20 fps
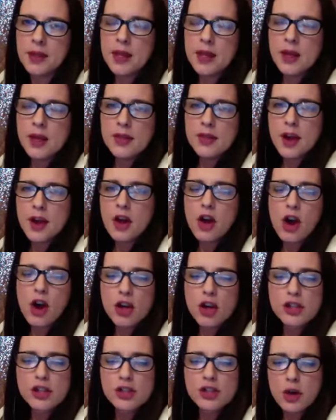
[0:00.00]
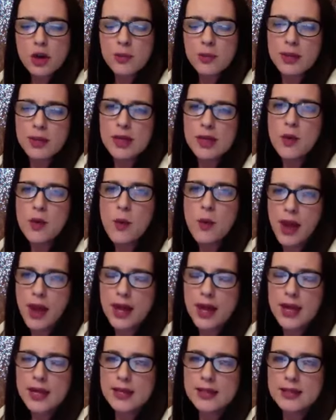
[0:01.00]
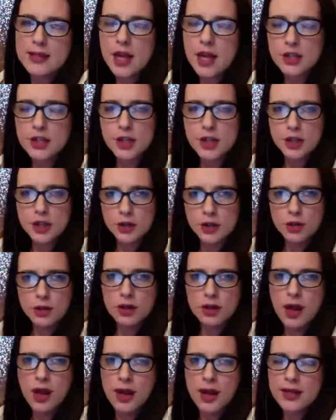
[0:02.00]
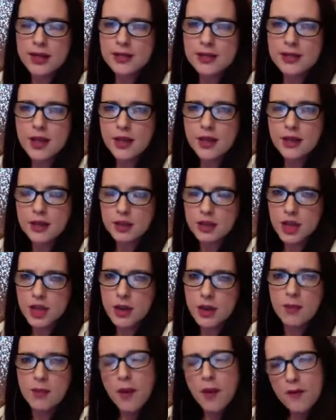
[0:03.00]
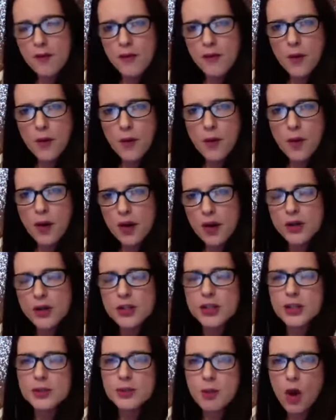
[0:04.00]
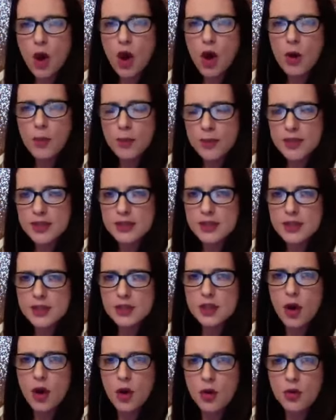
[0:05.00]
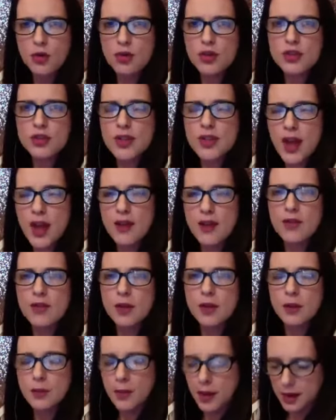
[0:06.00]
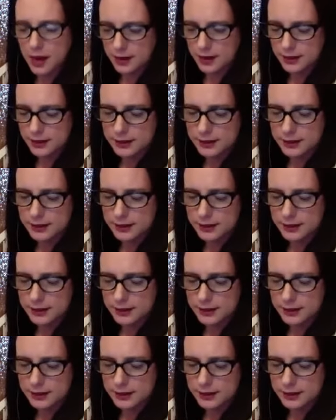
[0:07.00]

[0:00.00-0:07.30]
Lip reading: There are so many ways to utilize the gem for small business owners everywhere.